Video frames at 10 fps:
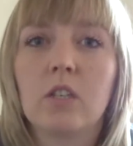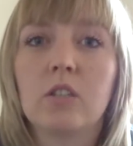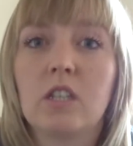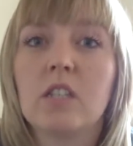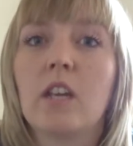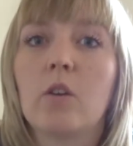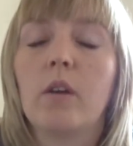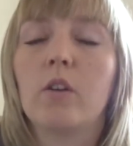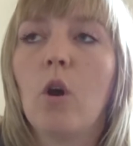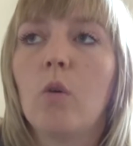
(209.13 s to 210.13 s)
because it does get
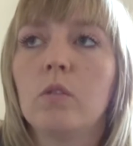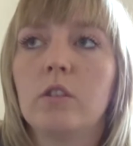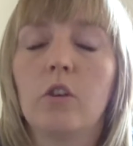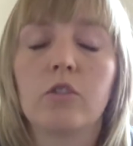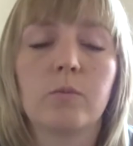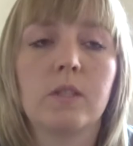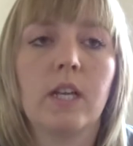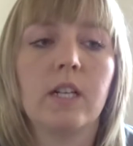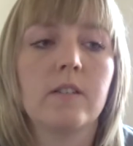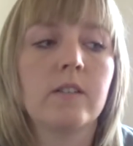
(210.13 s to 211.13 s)
quite cold in
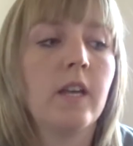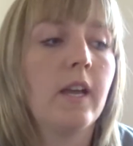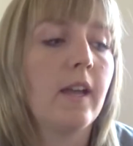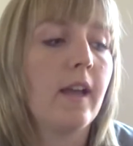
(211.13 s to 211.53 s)
hospitals.